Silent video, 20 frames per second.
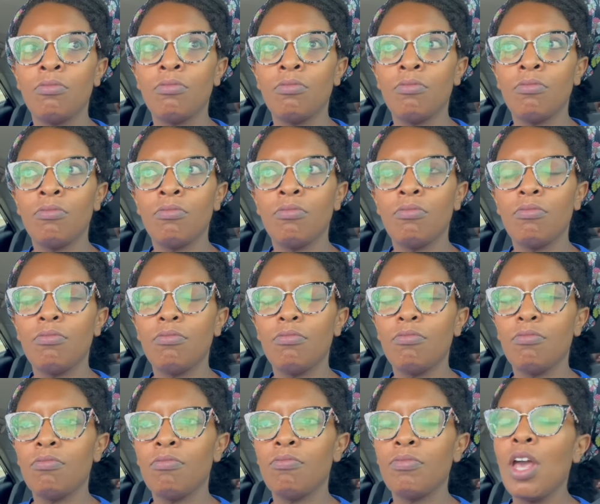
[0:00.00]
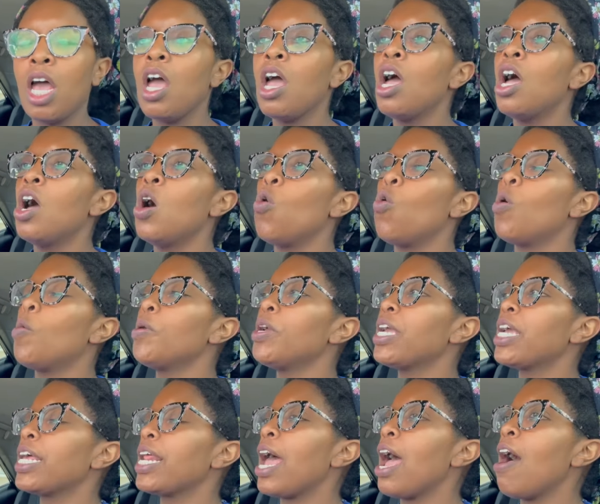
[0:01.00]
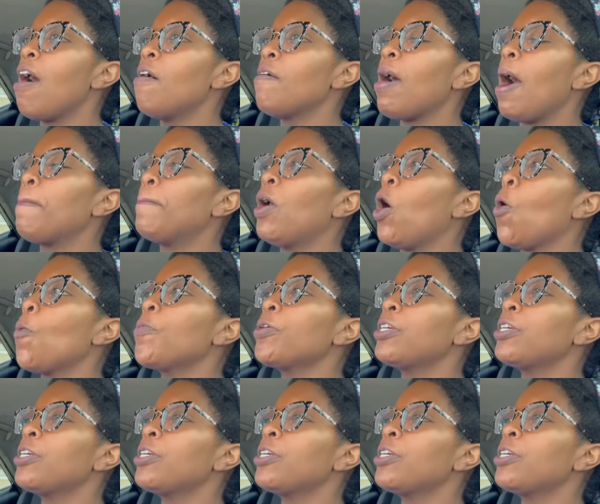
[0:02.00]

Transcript: I mean a bottle. When we get out, I'm gonna open